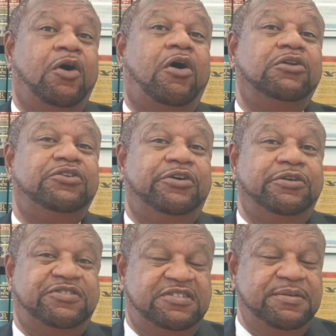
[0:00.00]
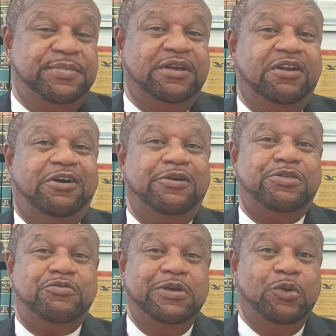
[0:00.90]
under CPLR
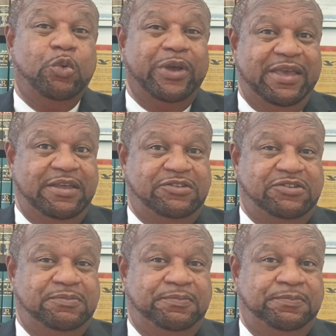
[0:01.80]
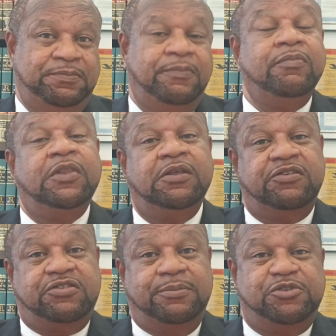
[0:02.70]
308?
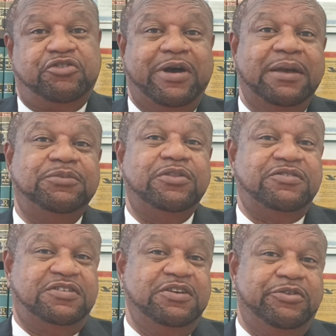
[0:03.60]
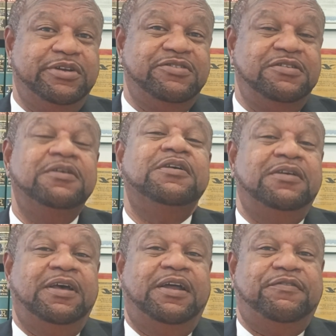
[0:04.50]
Subscribe to the series
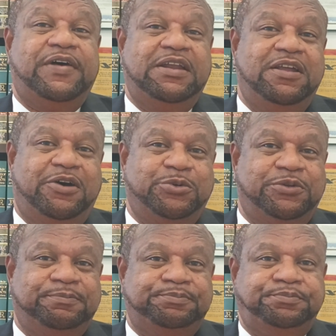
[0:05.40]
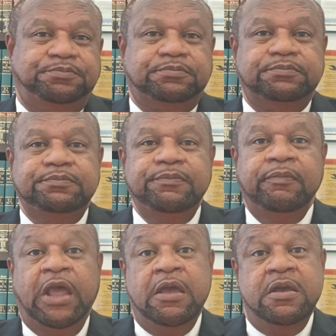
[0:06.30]
and find out.
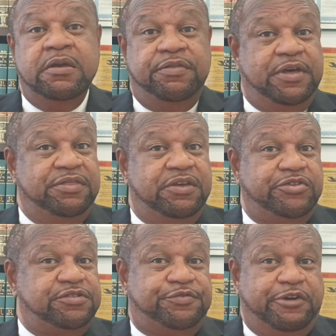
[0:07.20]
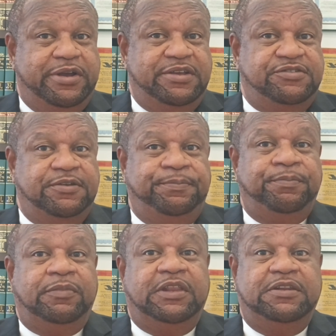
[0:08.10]
Then there is the phrase,
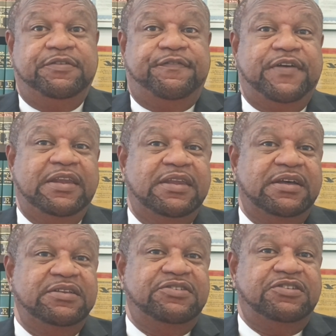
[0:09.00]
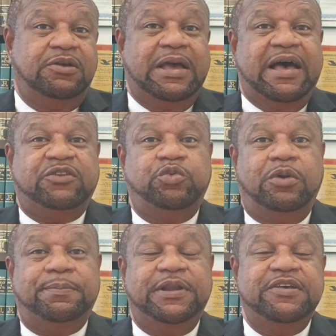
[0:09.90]
defendant's
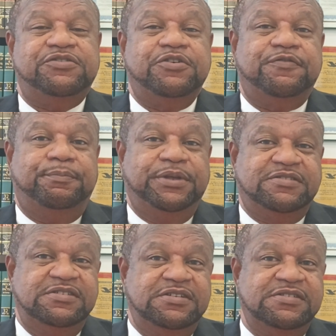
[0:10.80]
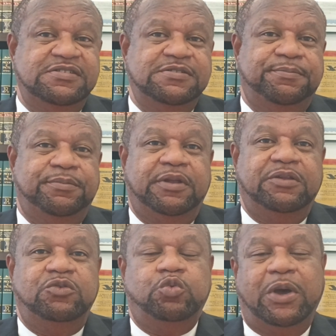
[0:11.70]
actual place of business,
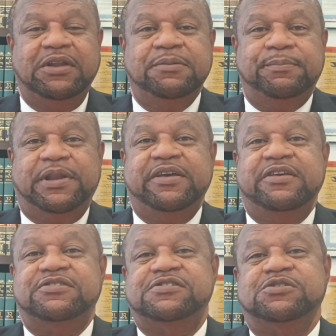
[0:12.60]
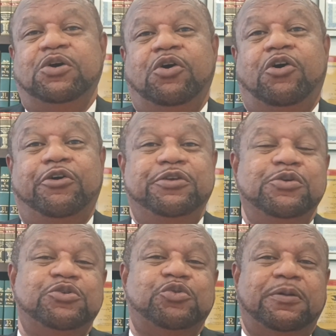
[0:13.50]
dwelling place, or
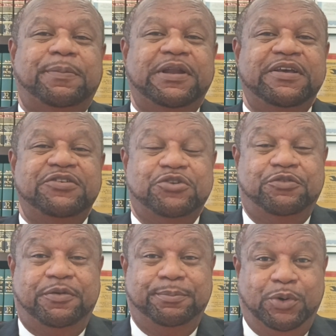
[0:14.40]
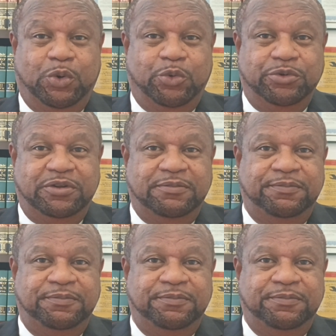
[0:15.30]
usual place of abode.